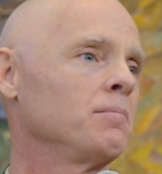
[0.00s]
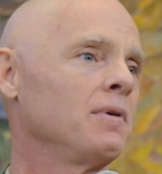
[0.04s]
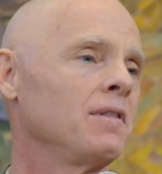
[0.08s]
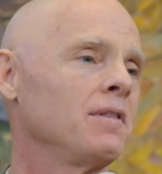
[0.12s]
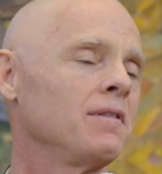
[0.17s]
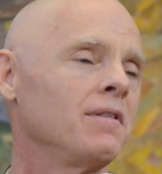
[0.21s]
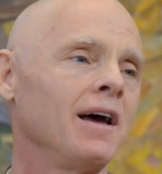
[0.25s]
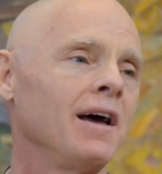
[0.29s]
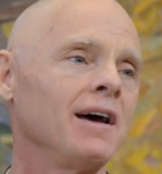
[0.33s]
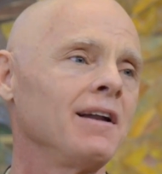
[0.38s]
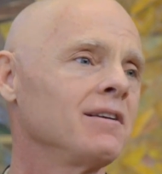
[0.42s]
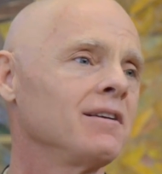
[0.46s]

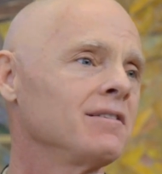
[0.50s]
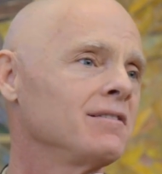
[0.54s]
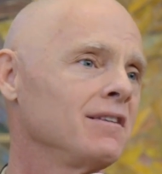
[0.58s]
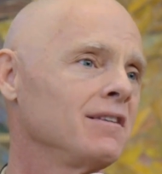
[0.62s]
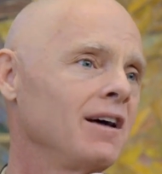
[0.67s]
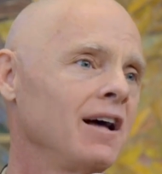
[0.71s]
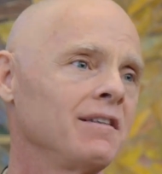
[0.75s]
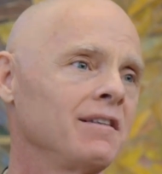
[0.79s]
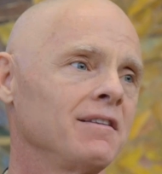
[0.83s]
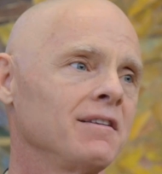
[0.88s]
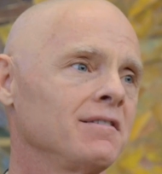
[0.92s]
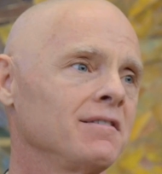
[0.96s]
but that is
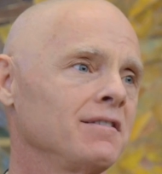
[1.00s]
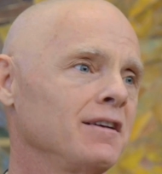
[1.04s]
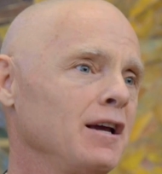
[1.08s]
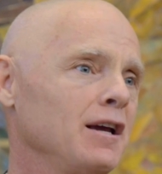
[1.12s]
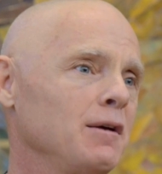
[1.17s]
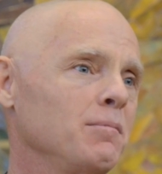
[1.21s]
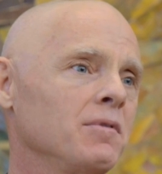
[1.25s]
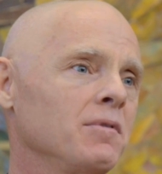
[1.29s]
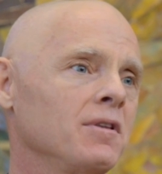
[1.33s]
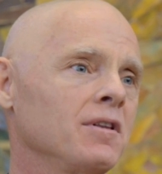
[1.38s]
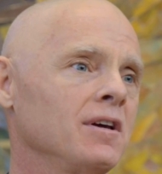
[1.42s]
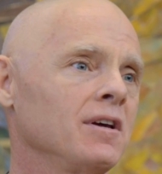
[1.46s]
not the
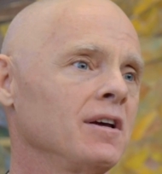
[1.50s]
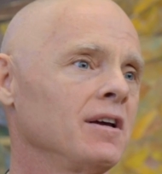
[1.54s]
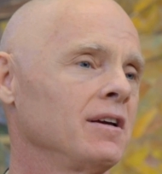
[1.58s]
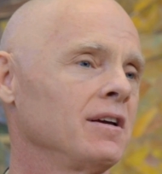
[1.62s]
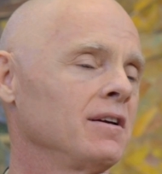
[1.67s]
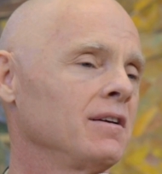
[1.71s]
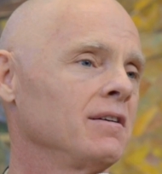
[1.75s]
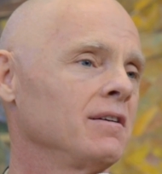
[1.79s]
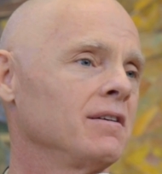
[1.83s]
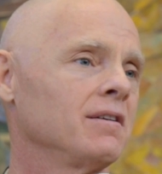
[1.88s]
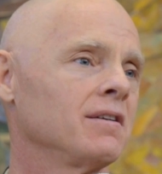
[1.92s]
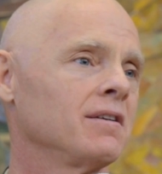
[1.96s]
same
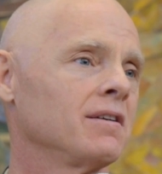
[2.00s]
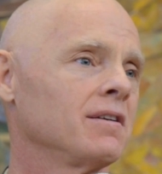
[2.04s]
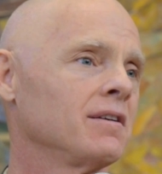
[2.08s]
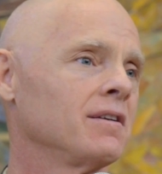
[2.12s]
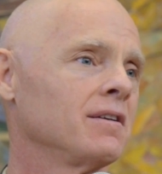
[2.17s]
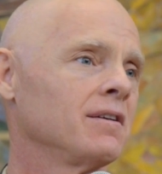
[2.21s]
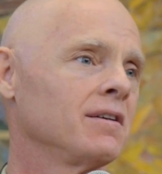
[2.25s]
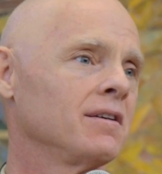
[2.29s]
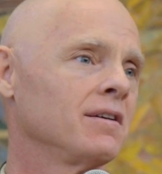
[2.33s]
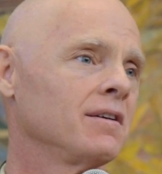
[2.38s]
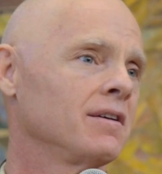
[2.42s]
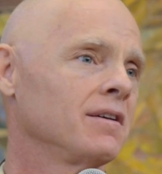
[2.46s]
thing
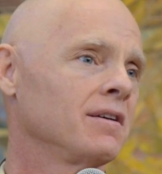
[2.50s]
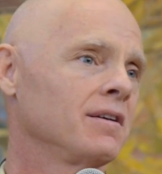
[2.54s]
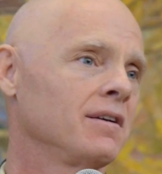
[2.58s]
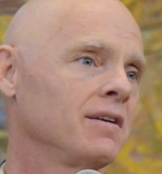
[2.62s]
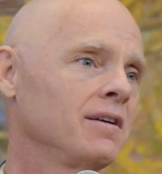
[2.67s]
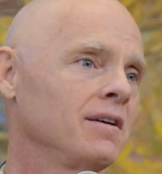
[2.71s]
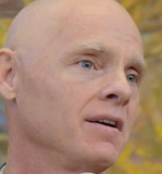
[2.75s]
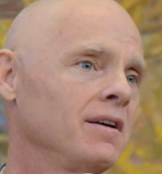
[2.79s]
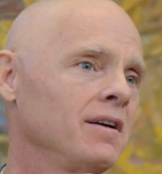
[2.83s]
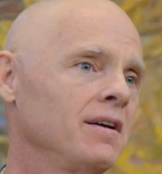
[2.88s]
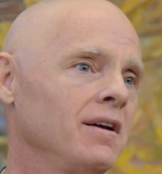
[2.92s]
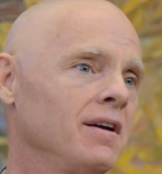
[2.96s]

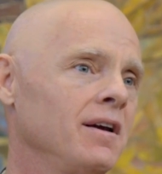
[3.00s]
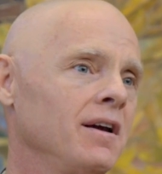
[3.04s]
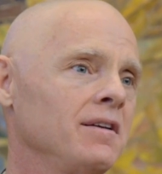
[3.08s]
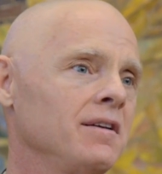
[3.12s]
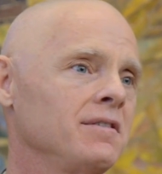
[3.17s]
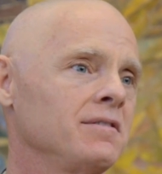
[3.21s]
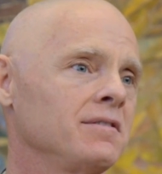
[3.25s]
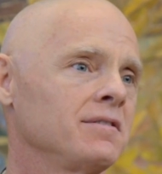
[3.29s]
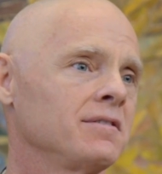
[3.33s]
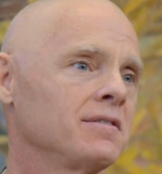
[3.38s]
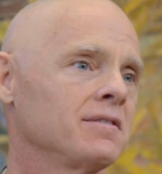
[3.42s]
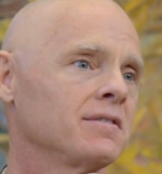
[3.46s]

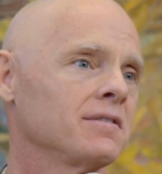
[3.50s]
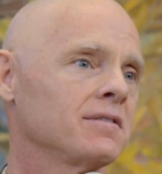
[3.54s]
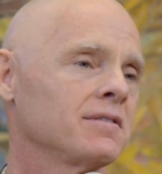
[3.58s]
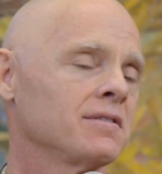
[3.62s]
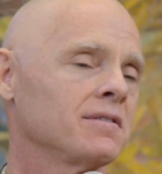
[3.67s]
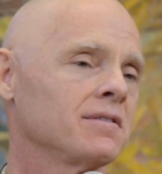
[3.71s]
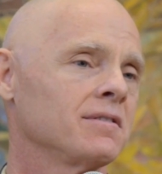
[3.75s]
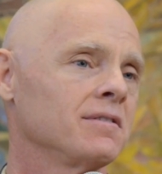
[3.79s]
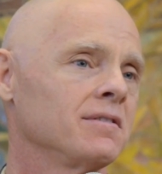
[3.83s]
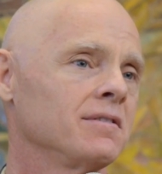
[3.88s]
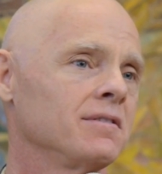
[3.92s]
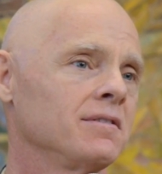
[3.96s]

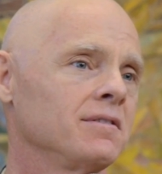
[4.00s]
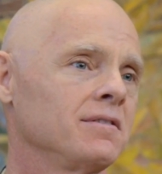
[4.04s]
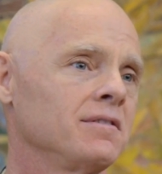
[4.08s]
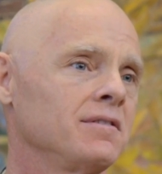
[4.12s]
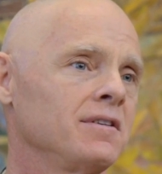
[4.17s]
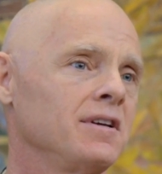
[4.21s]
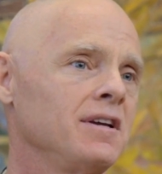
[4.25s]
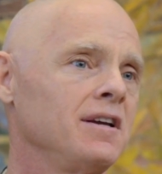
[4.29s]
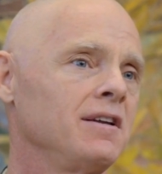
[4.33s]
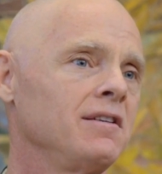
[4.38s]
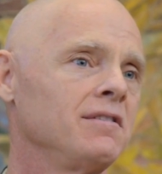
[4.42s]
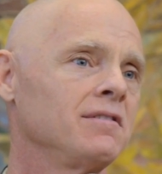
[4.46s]
as
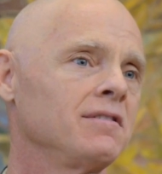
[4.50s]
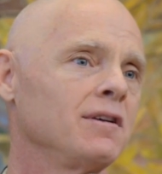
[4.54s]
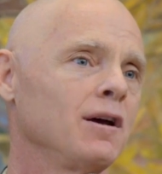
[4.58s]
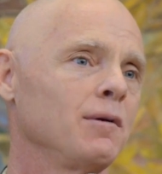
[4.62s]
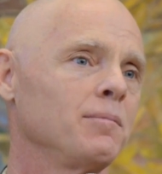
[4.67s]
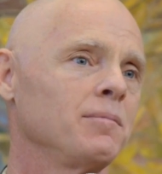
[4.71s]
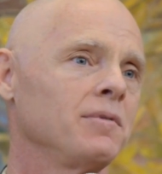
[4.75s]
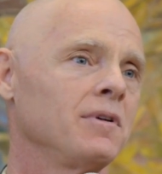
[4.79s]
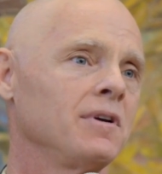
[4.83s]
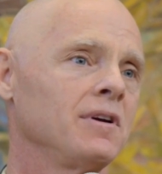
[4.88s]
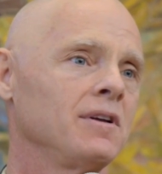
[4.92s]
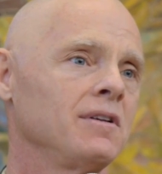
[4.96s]
seeing
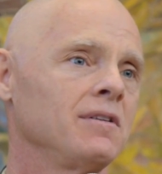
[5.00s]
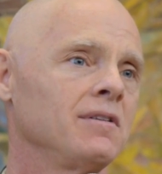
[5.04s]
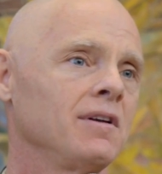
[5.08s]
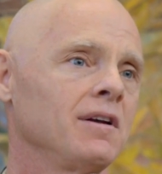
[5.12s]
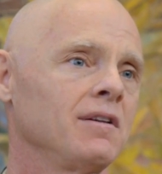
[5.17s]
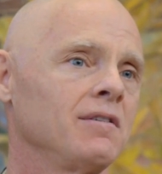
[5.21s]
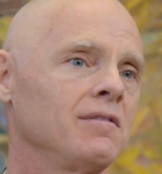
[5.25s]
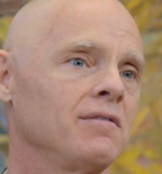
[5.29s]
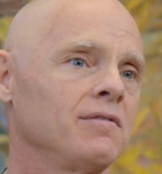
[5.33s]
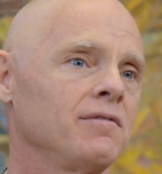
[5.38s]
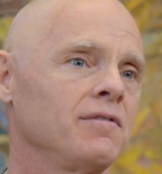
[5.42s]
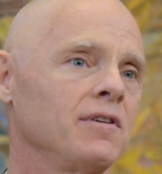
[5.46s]
something
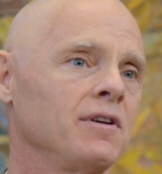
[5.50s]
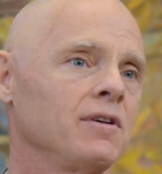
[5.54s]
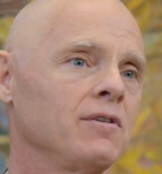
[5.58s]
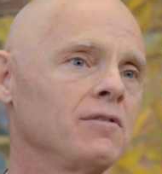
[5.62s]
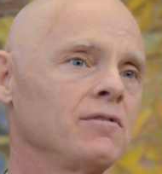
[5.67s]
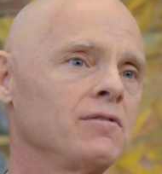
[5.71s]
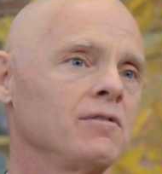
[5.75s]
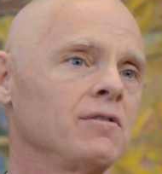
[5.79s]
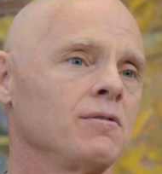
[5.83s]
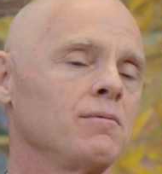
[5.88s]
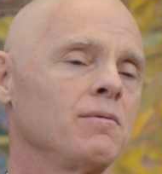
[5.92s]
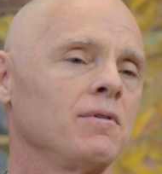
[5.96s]
that
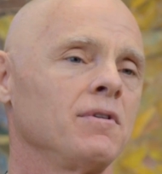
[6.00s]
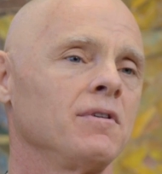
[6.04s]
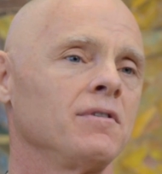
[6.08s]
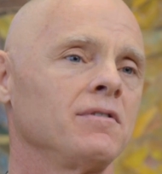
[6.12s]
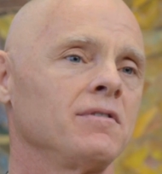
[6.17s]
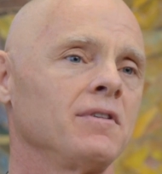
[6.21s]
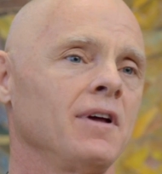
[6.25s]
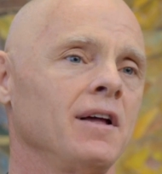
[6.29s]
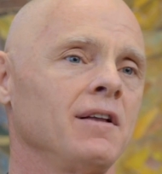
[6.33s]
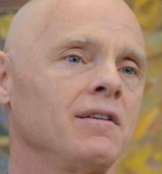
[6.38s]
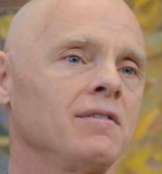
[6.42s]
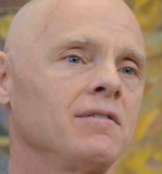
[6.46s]
fills you with a
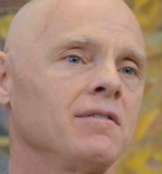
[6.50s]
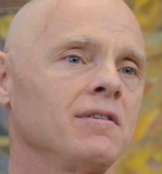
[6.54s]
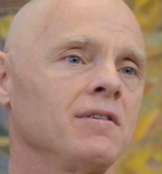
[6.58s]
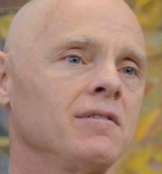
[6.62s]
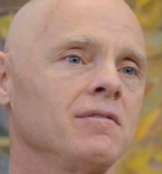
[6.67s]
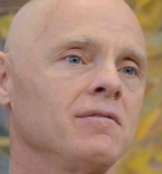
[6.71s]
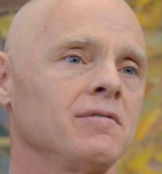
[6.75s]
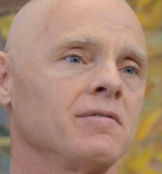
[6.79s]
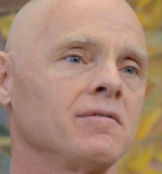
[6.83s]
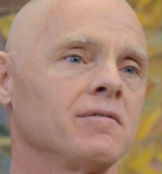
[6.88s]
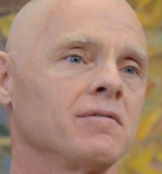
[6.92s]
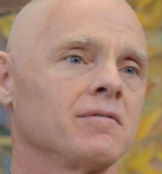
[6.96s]
sense
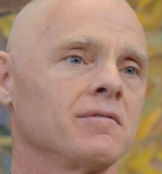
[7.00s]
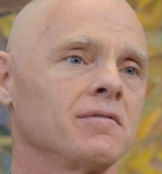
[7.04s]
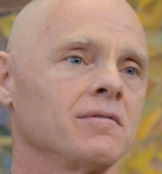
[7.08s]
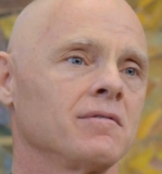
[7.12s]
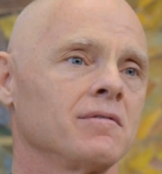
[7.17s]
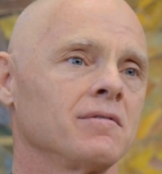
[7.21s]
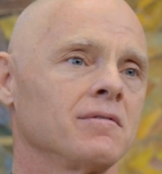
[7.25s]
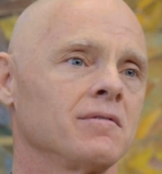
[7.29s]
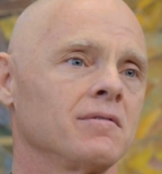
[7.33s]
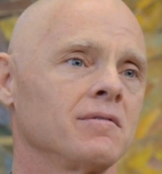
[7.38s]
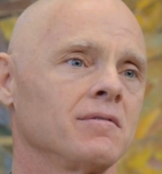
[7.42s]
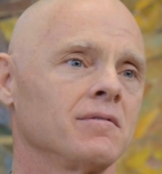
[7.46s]
of
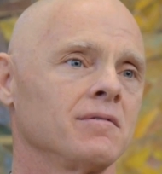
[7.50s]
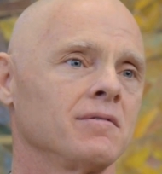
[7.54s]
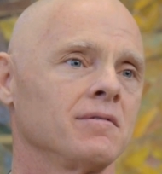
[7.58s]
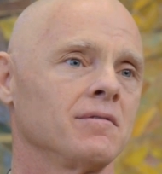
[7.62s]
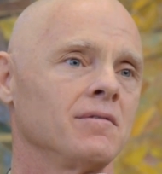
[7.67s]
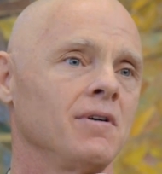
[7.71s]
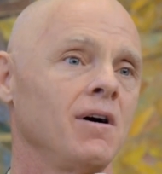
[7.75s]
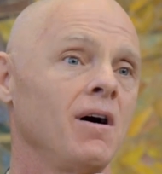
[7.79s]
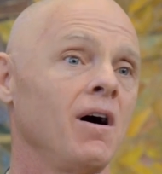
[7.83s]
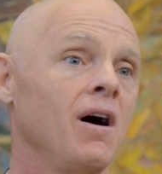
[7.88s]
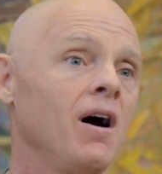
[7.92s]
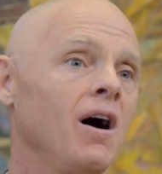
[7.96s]

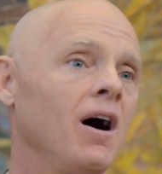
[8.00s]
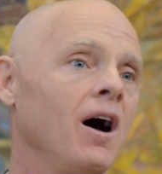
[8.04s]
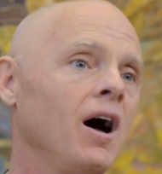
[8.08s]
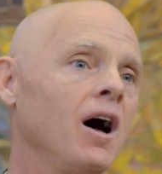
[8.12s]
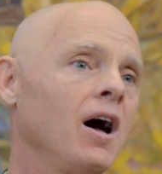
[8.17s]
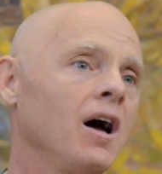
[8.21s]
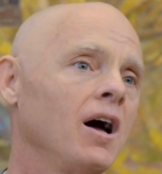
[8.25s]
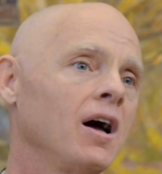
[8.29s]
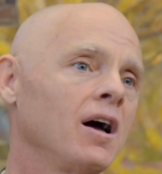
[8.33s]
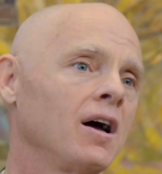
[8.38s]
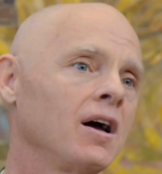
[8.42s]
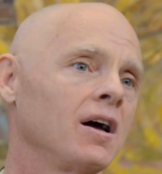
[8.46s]

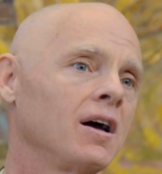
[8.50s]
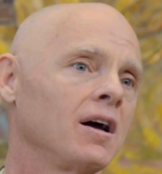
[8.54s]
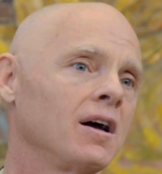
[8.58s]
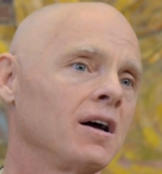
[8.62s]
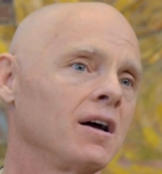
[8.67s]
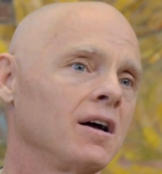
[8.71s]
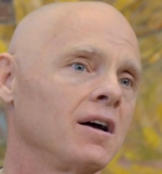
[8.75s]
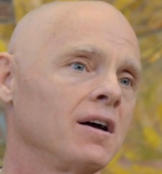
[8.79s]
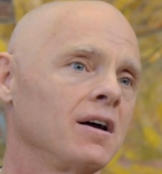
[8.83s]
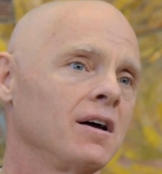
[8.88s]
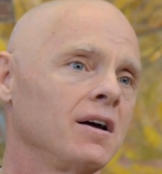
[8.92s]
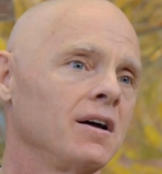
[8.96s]
awe
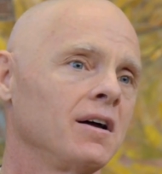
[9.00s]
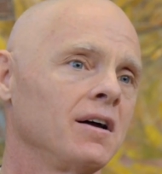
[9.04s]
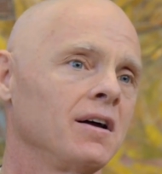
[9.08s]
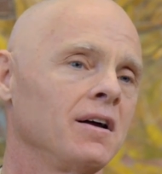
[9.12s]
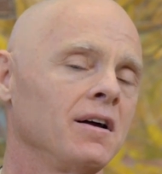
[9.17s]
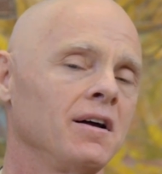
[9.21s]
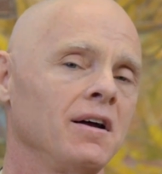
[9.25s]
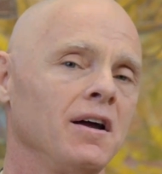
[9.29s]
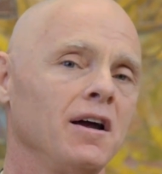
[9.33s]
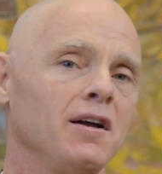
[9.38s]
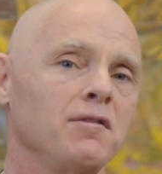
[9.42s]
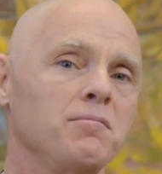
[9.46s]

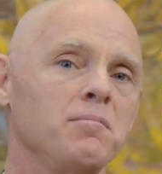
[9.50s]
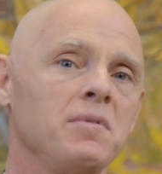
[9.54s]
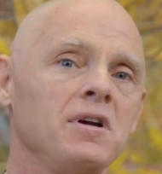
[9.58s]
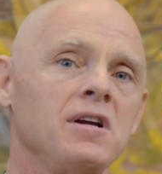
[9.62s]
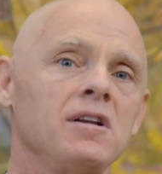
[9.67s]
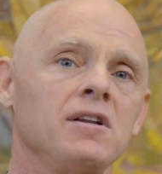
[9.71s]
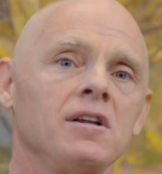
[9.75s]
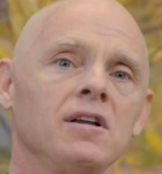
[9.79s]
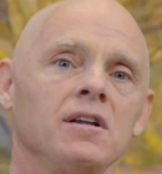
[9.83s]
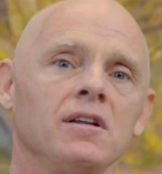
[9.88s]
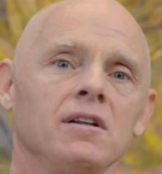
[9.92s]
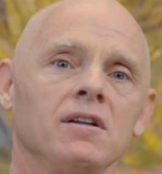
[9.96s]
and
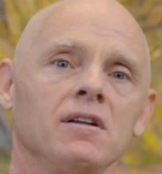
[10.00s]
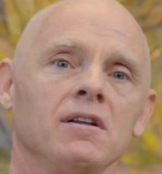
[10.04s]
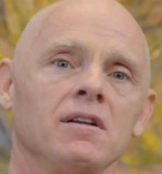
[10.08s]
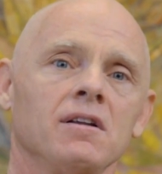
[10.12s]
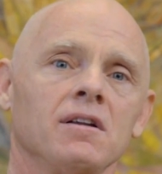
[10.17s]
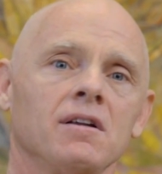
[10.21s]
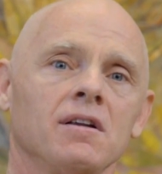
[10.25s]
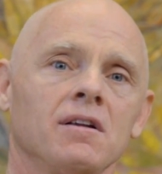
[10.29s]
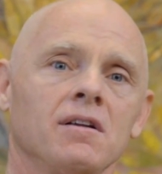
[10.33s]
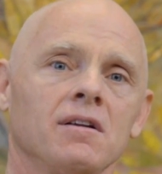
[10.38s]
meaning.